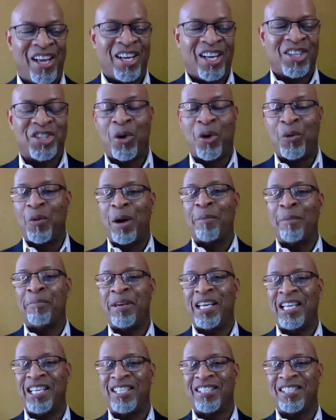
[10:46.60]
so one
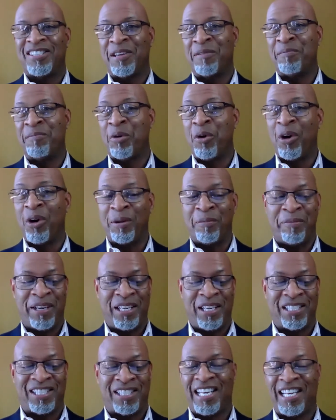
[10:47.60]
piece, important
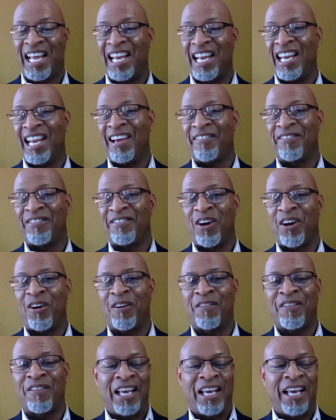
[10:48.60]
piece that I left
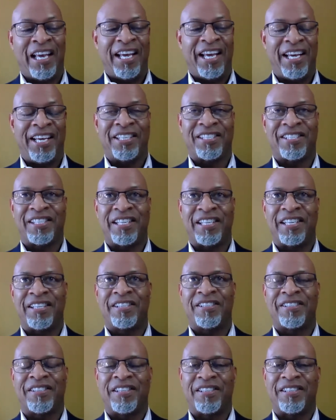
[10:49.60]
off is that
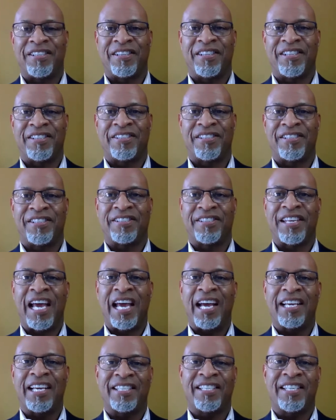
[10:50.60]
the
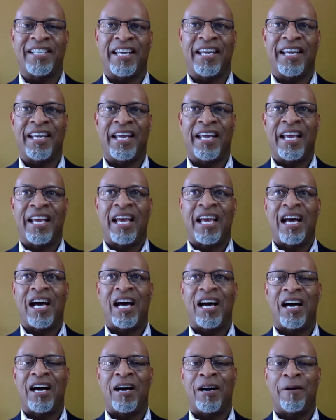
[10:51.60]
society
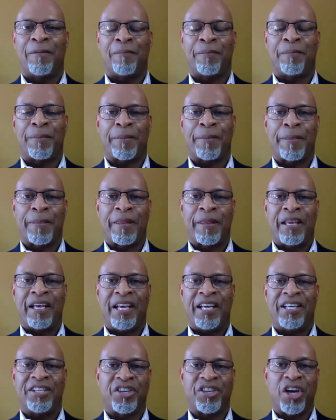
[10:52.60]
um,
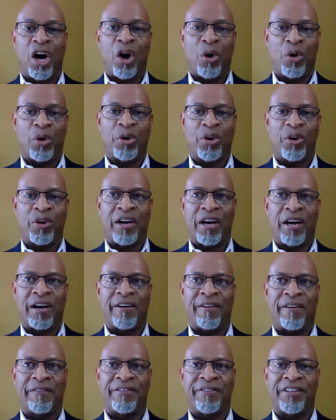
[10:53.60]
is the owner
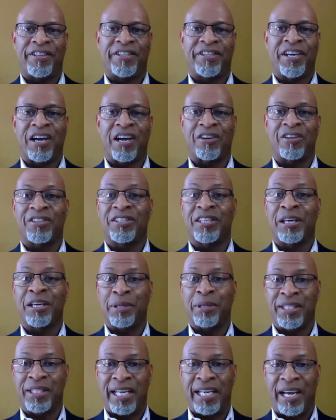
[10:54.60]
of the Tucker
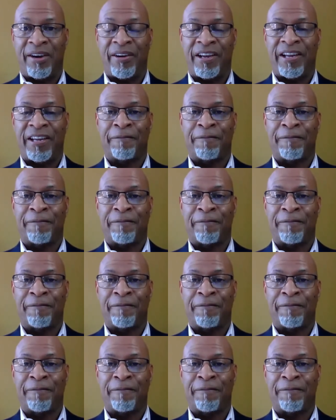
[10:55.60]
Cemetery.